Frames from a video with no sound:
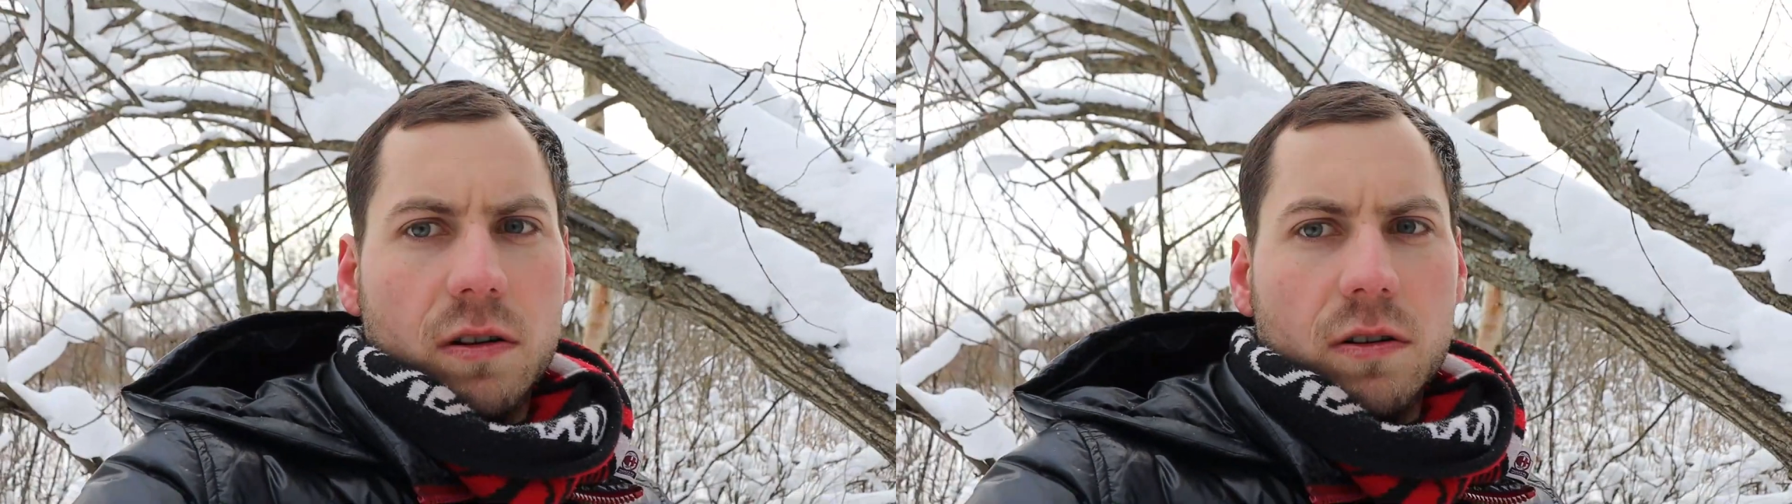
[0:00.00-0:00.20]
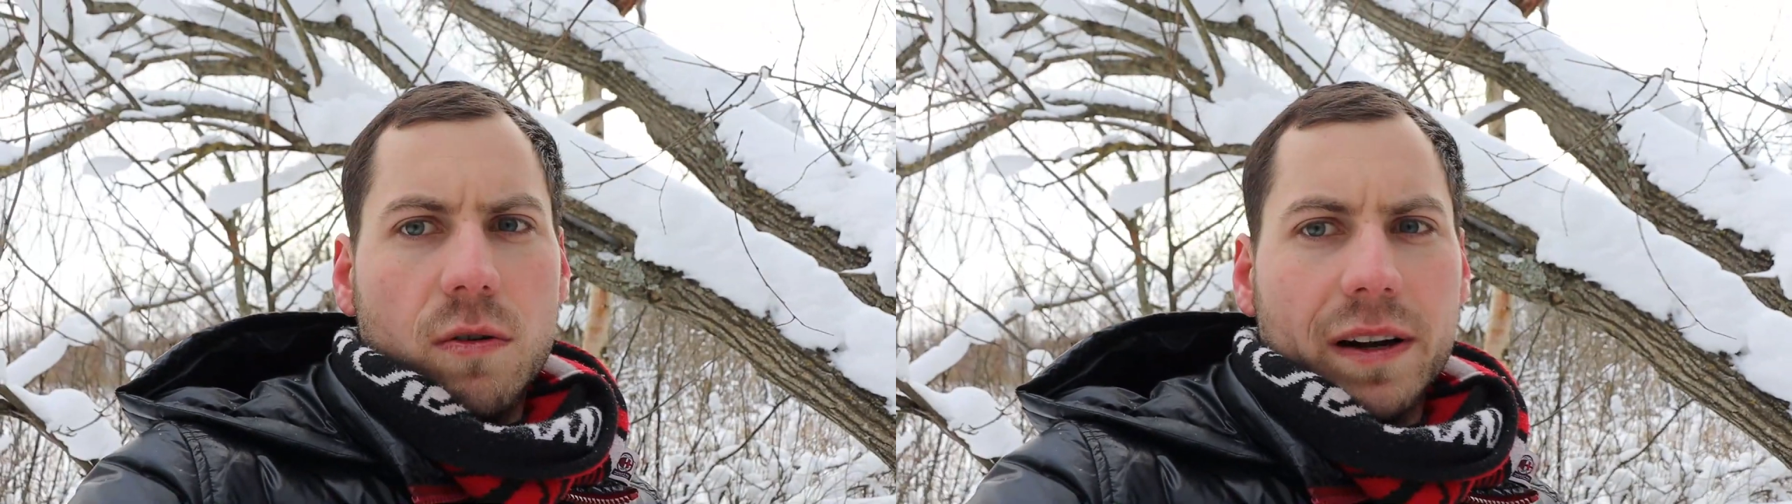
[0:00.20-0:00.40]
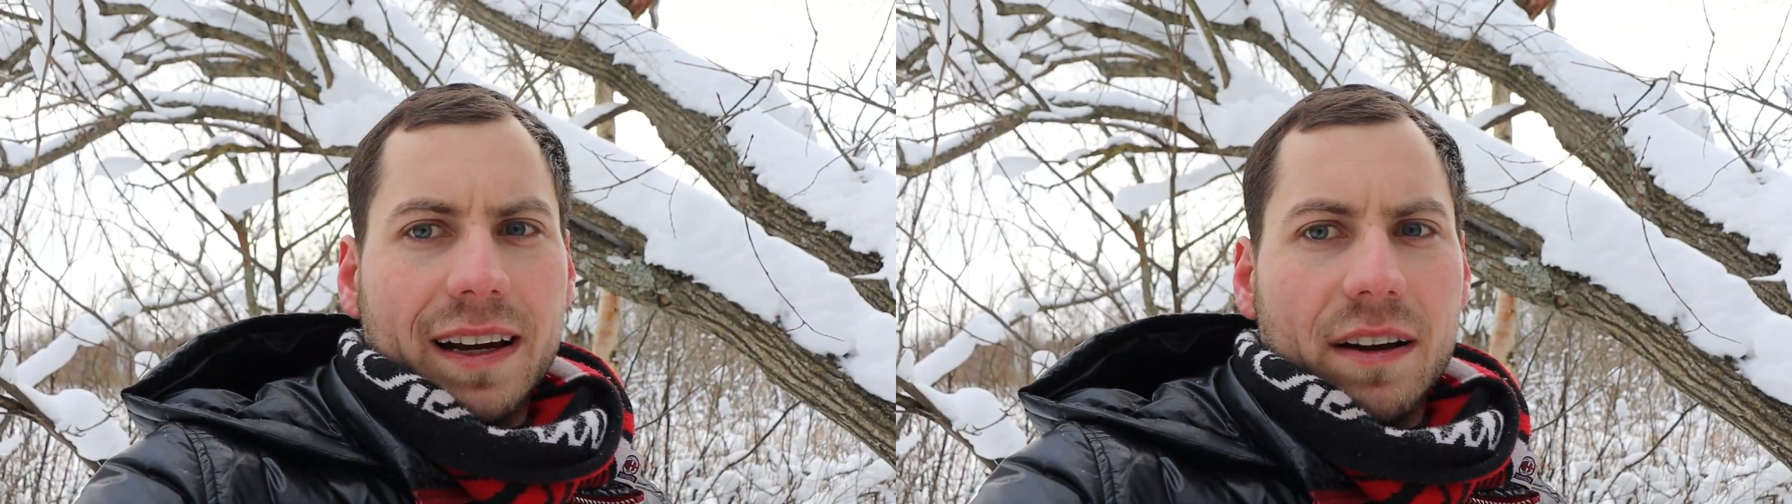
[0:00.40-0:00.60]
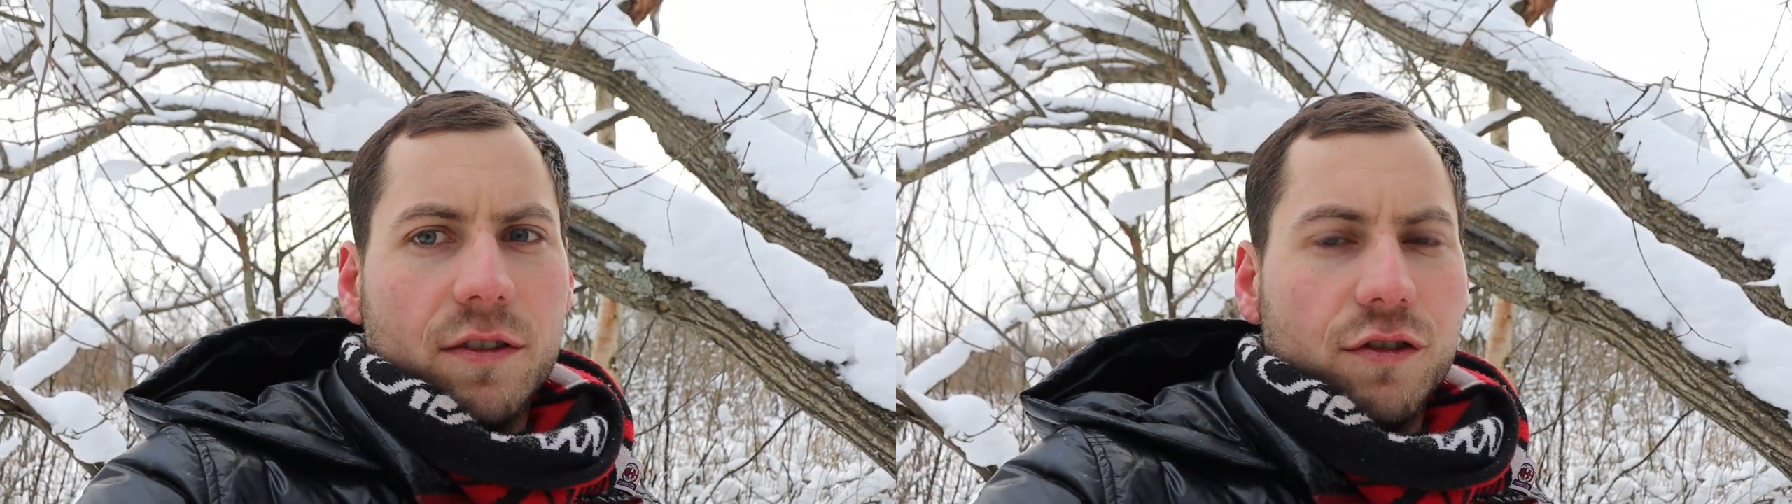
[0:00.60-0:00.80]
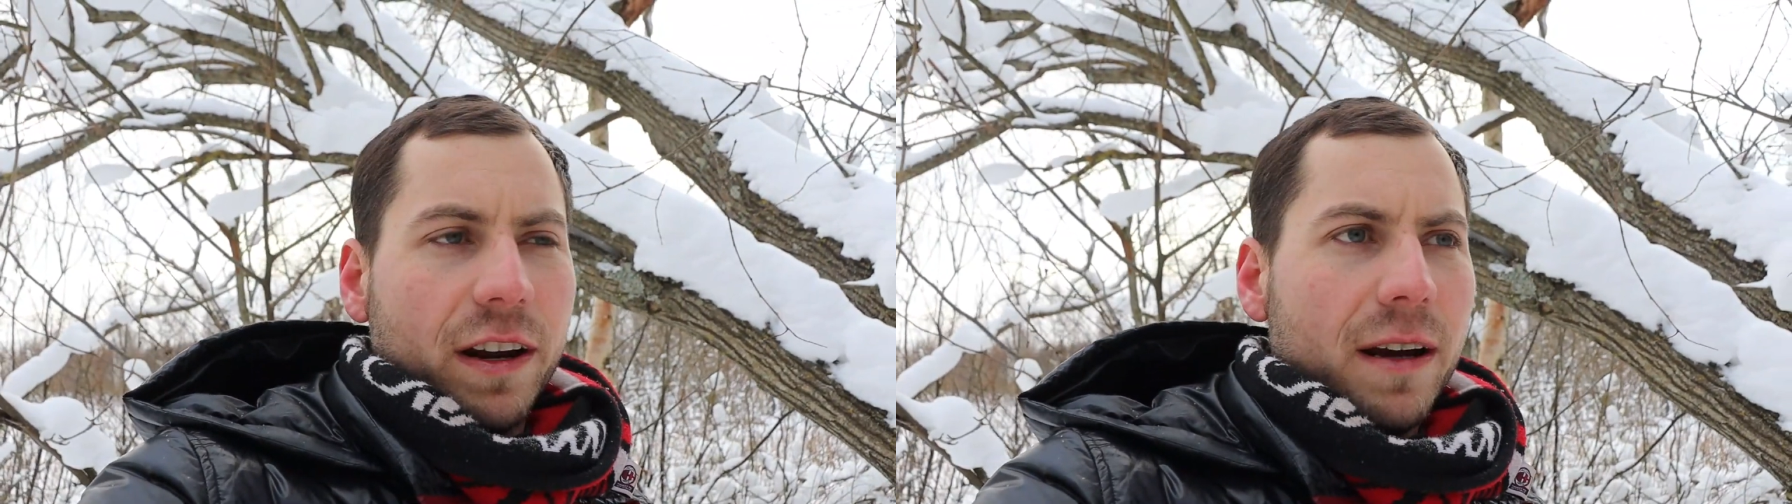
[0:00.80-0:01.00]
going down
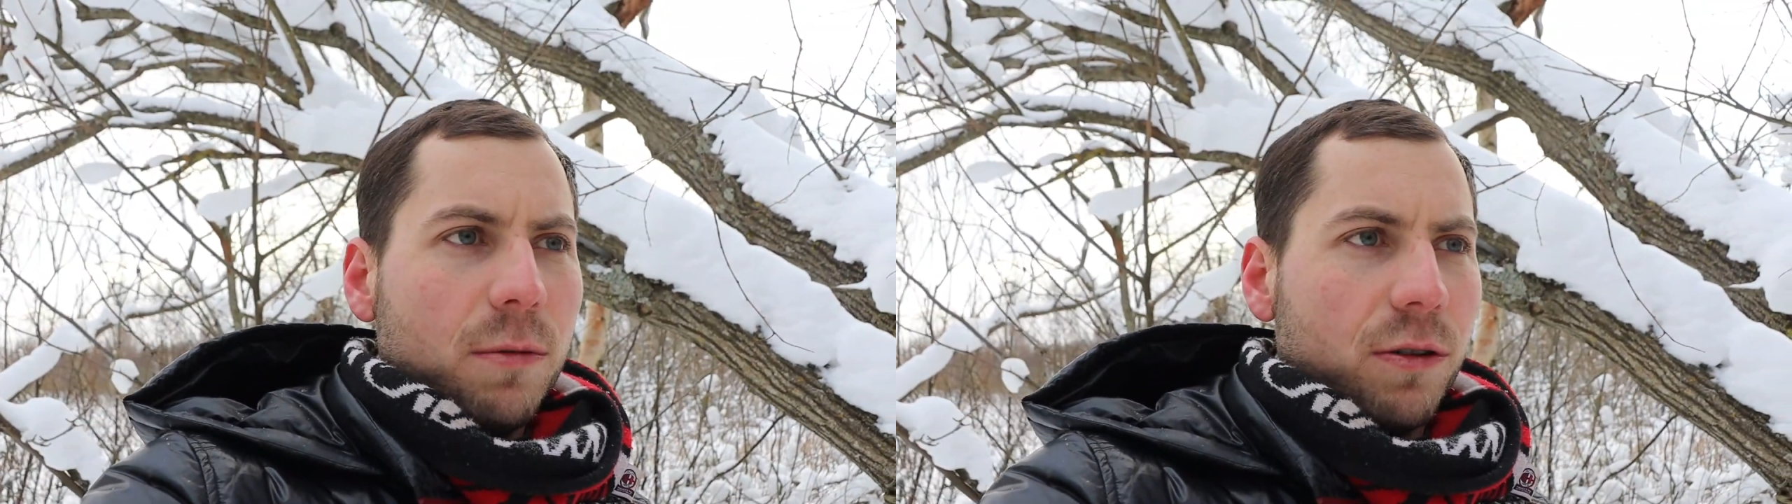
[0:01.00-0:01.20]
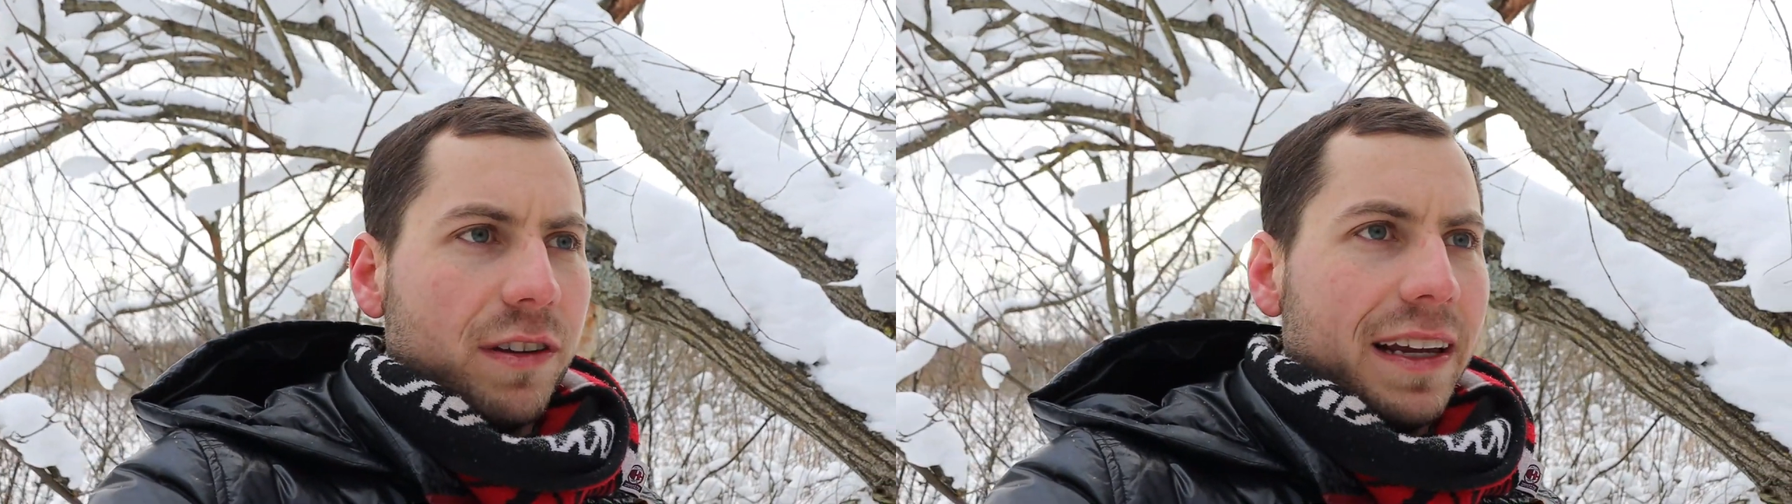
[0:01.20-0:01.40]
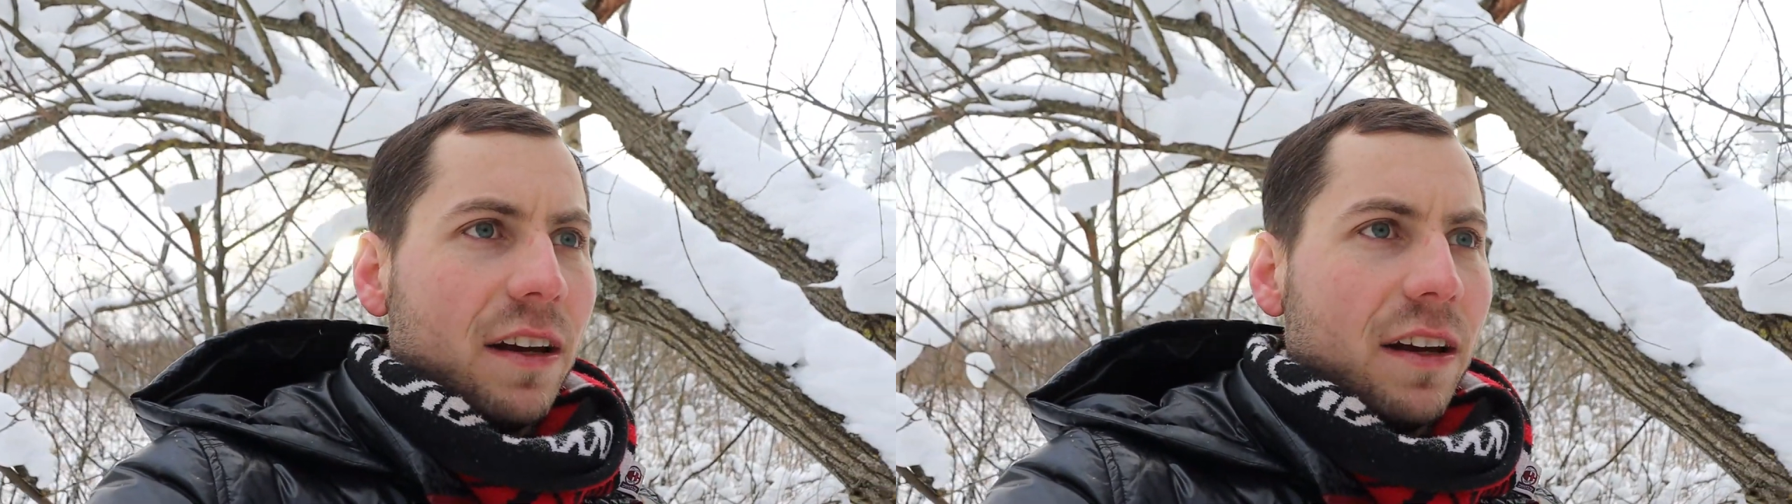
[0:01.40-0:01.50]
in shambles.